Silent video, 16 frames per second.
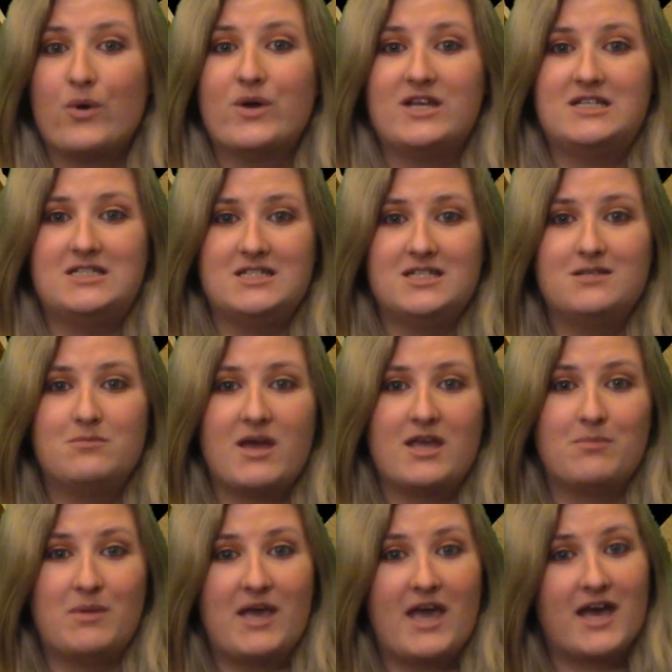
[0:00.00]
it did
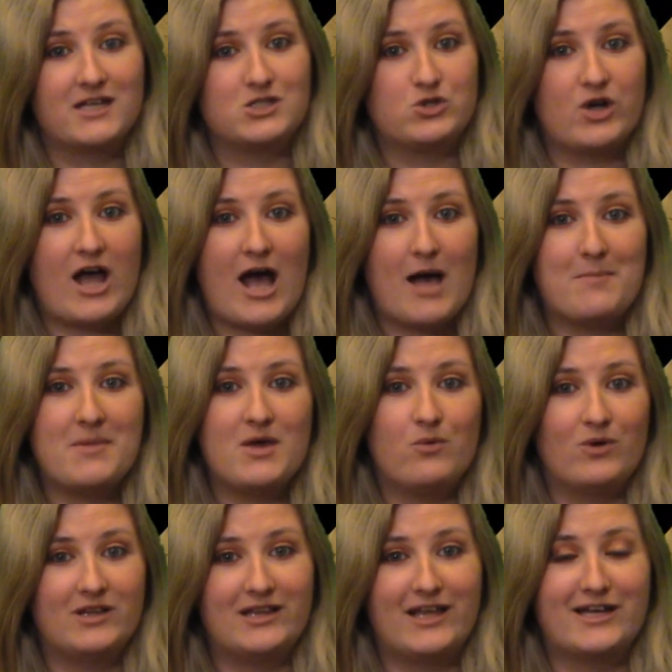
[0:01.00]
make me extra happy
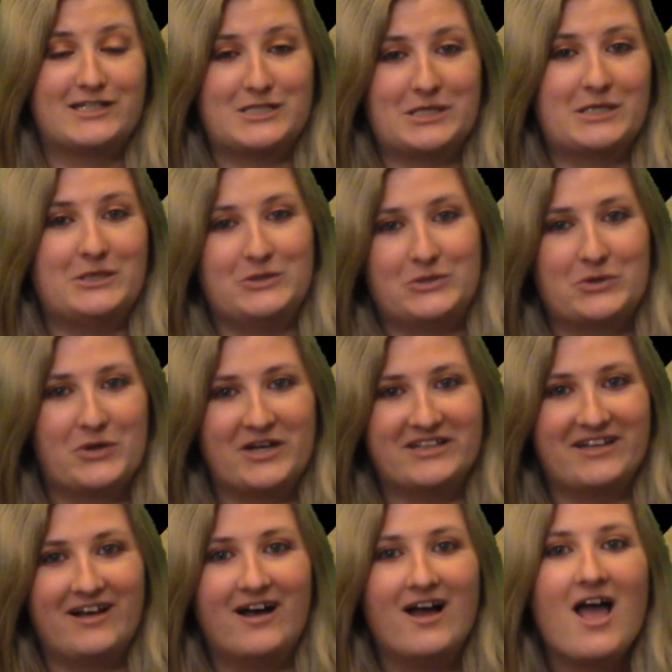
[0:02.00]
when Lecter killed
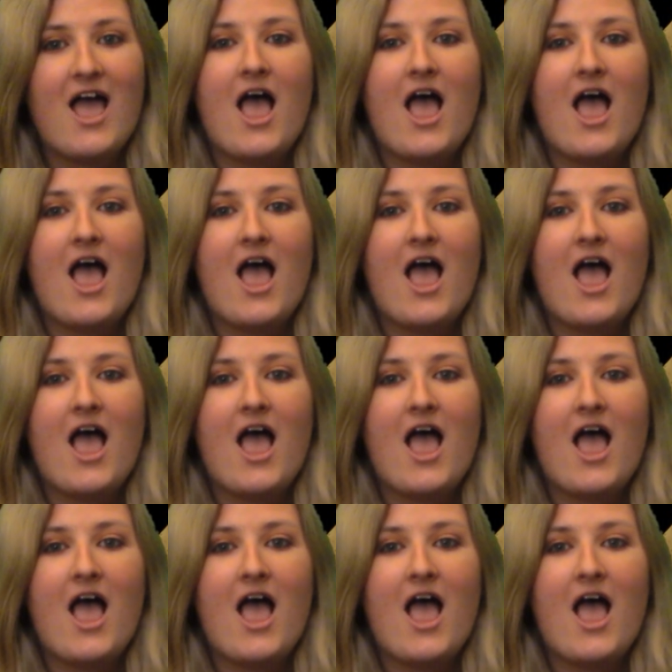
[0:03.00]
Krenler.